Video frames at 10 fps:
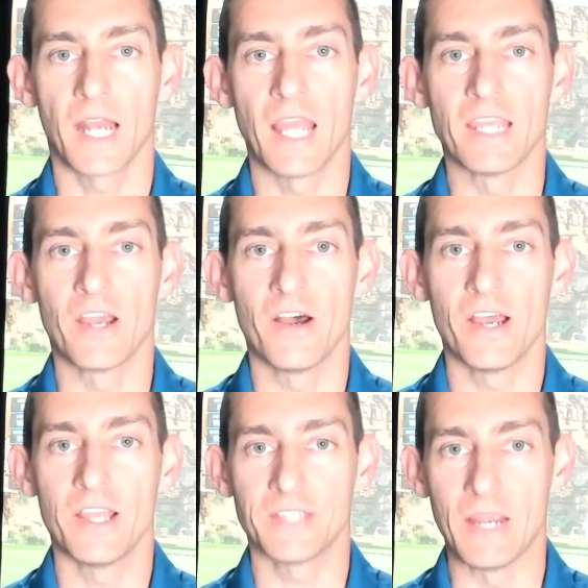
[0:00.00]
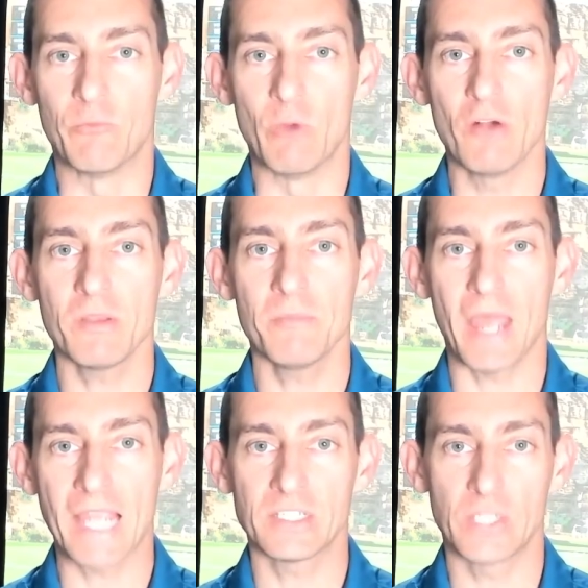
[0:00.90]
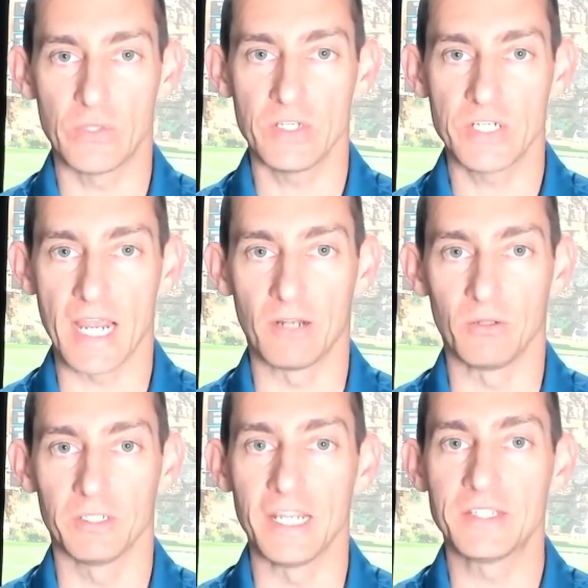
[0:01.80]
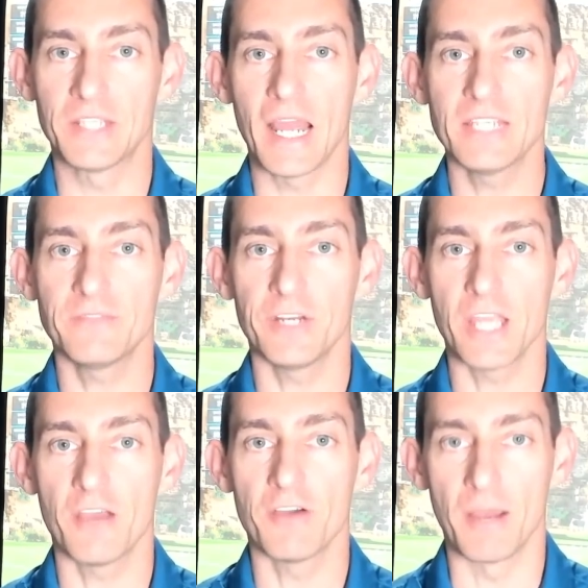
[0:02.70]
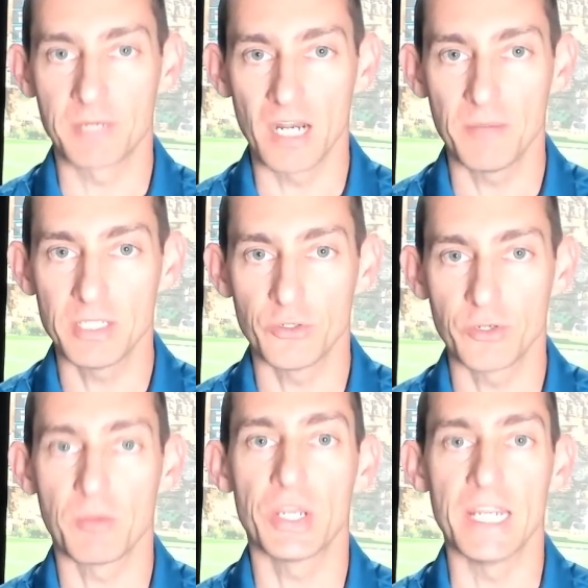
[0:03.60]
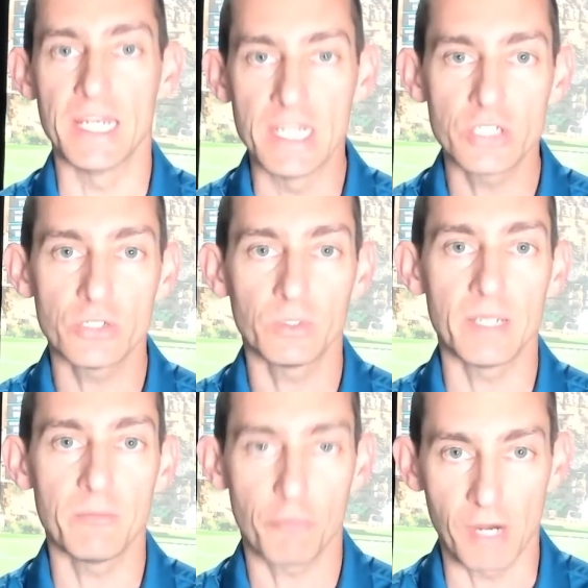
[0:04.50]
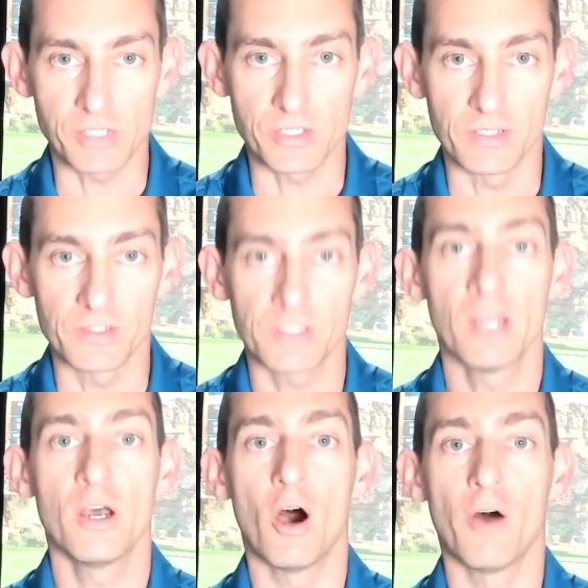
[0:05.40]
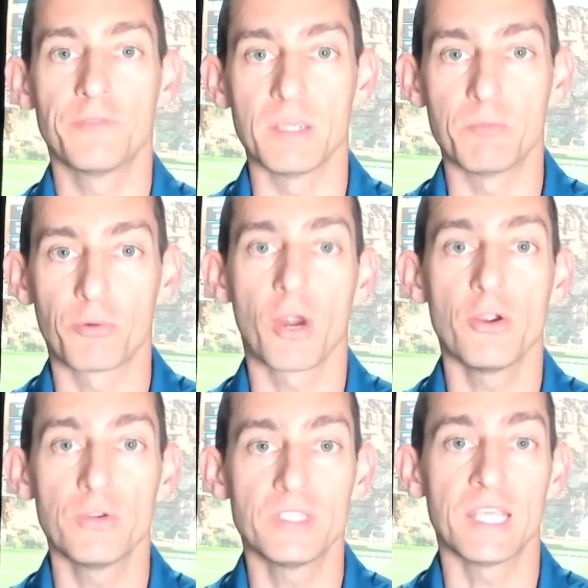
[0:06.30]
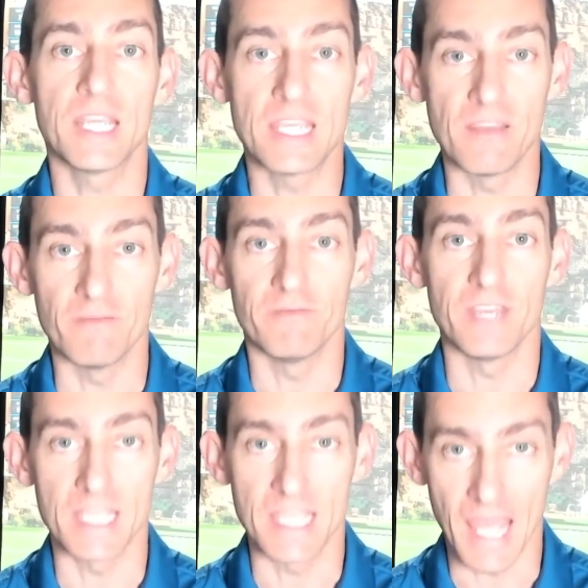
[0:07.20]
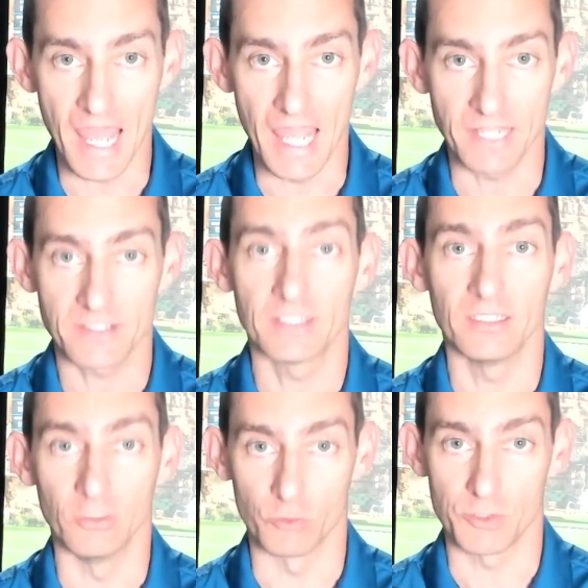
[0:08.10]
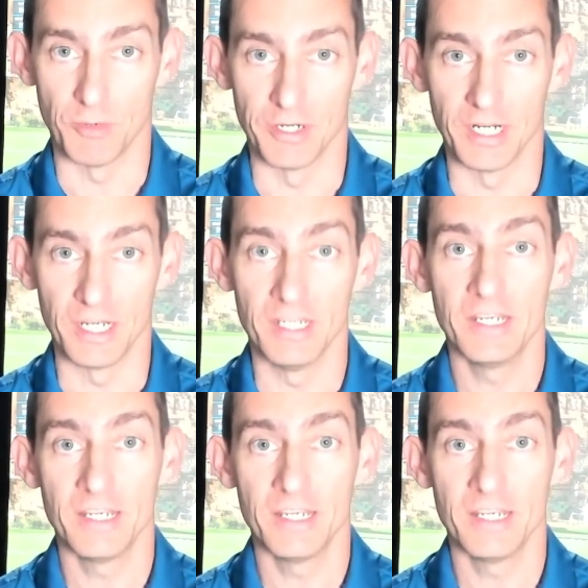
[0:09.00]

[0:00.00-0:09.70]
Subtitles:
G'day guys, and welcome back to the channel. In today's video, I'm going to be doing my initial impressions of the PROTEE VX launch monitor.